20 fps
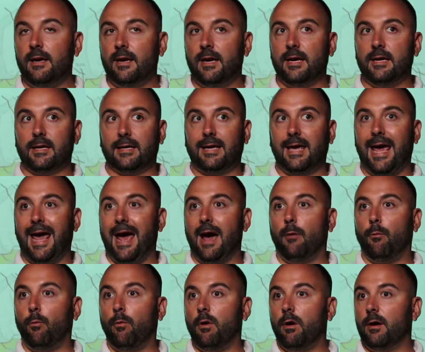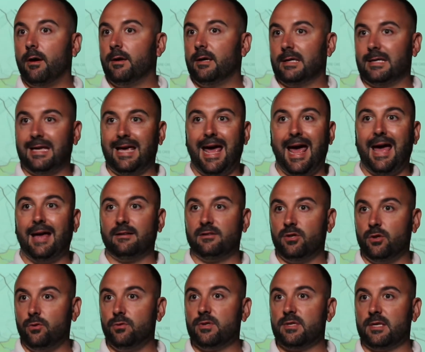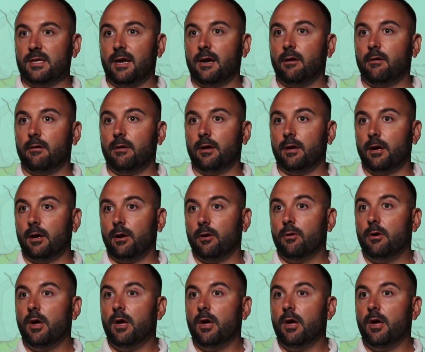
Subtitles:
In a Cat 1, Cat 2 scenario,